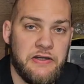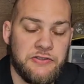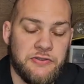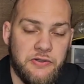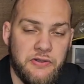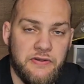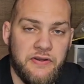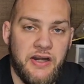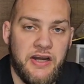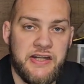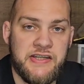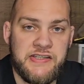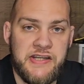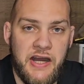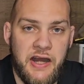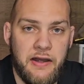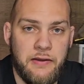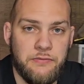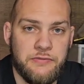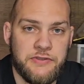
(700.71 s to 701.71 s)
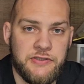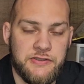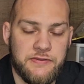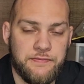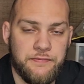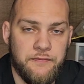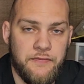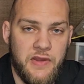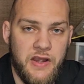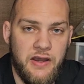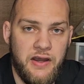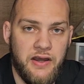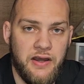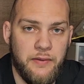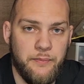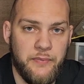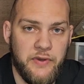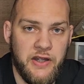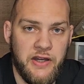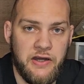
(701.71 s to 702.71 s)
So a lot of times
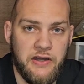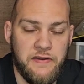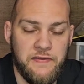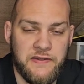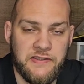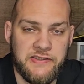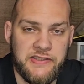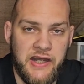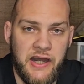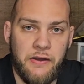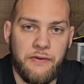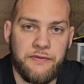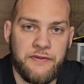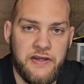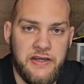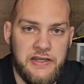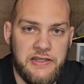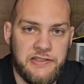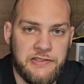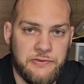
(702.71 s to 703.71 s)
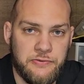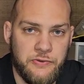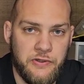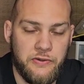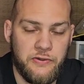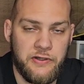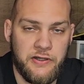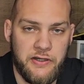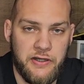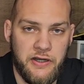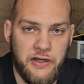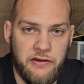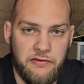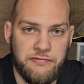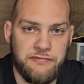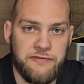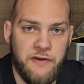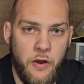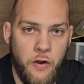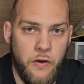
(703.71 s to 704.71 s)
here in the Southeast, we'll hunt
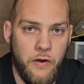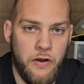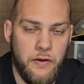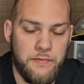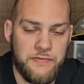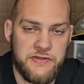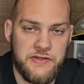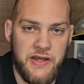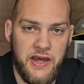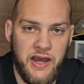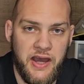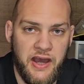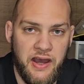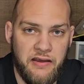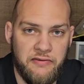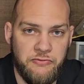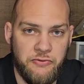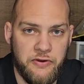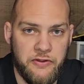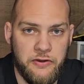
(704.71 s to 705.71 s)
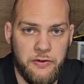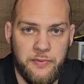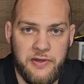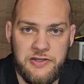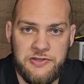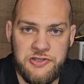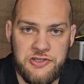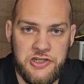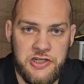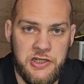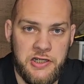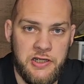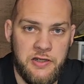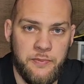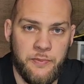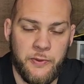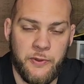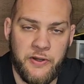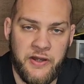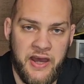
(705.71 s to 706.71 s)
farms that have, whether it be
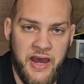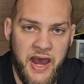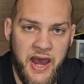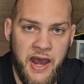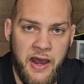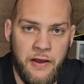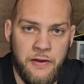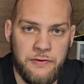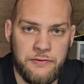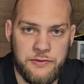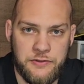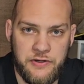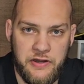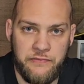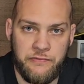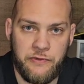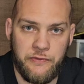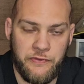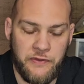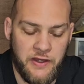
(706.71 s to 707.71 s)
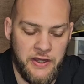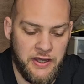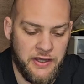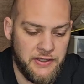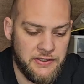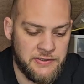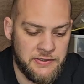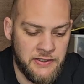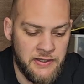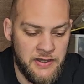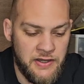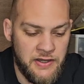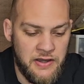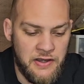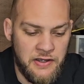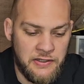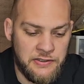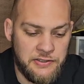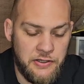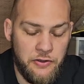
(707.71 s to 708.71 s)
sheep or cows or different things.
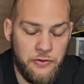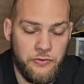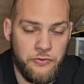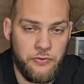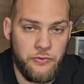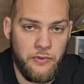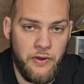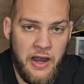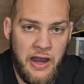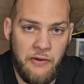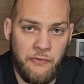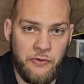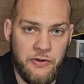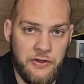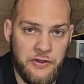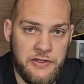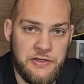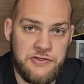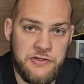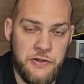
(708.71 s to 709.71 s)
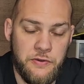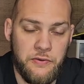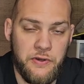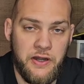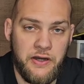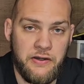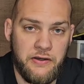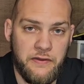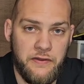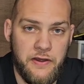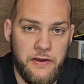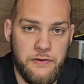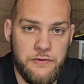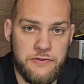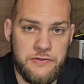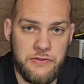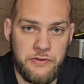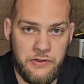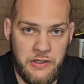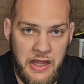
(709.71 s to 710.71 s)
So I really tune into
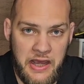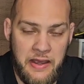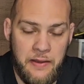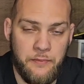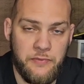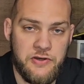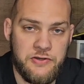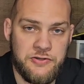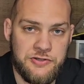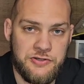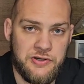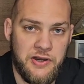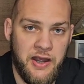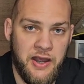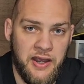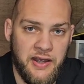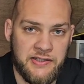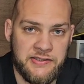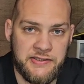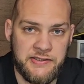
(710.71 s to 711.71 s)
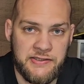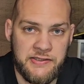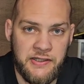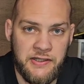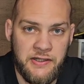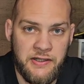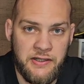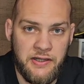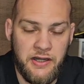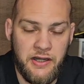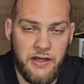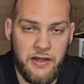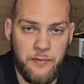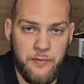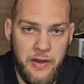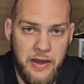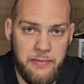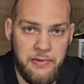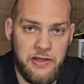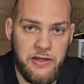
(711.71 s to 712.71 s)
those lamb distress,
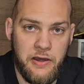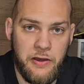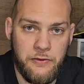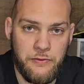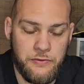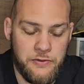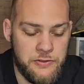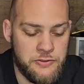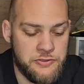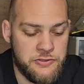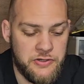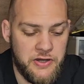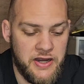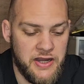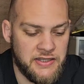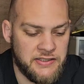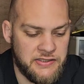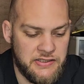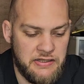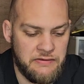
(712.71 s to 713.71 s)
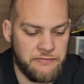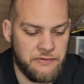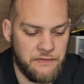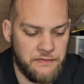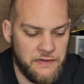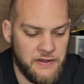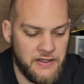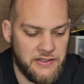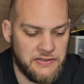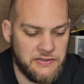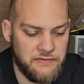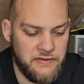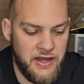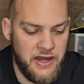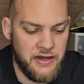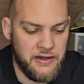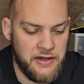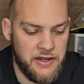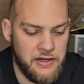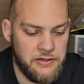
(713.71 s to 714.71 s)
baby goat distress, different things of
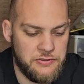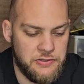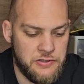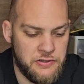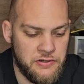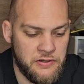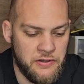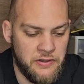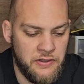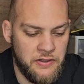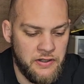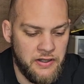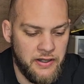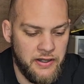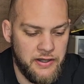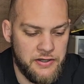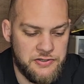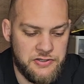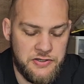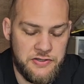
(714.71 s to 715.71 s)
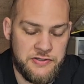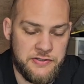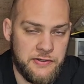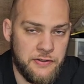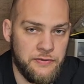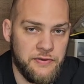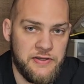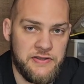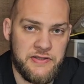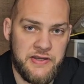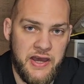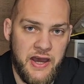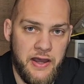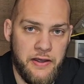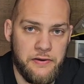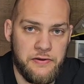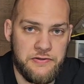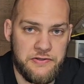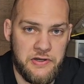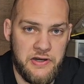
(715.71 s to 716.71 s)
that nature, just so these
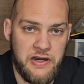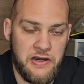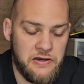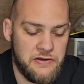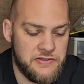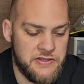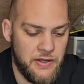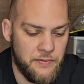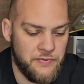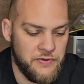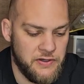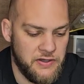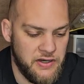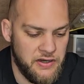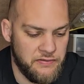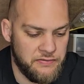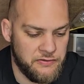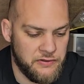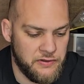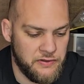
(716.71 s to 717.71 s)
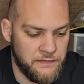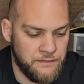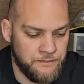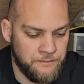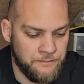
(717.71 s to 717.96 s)
coyotes are hearing something different.